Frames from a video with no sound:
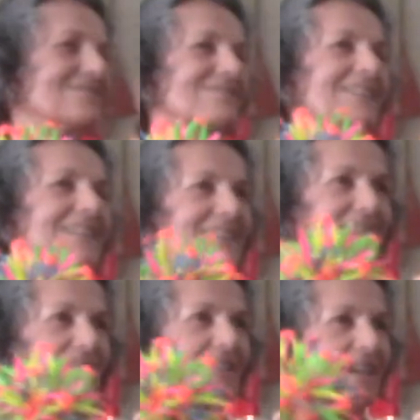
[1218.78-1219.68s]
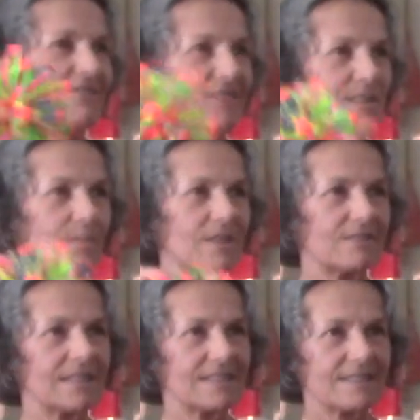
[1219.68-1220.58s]
right in your life
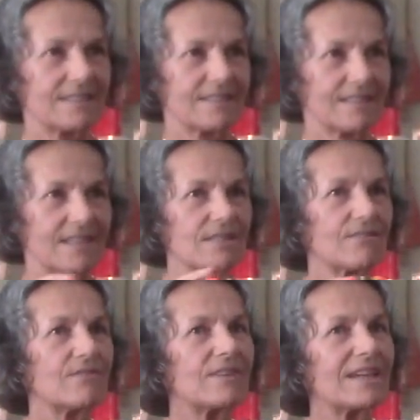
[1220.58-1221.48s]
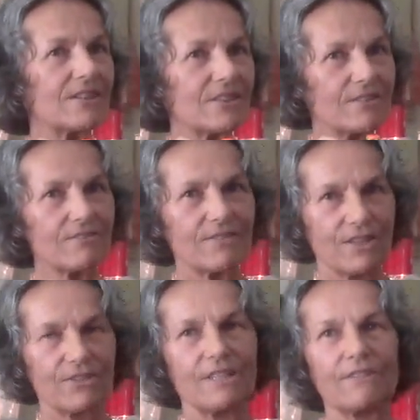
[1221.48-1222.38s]
experience. It's very,
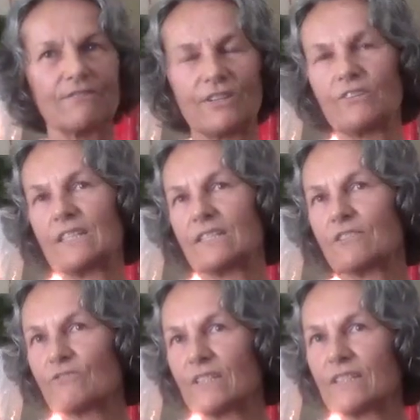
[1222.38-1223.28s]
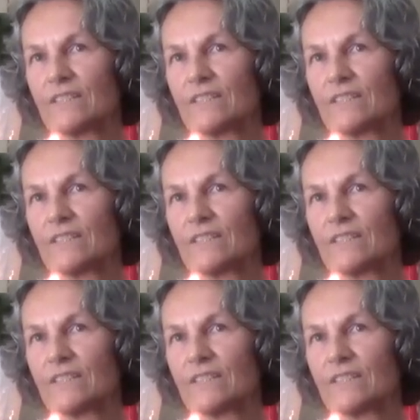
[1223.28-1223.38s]
very, very different.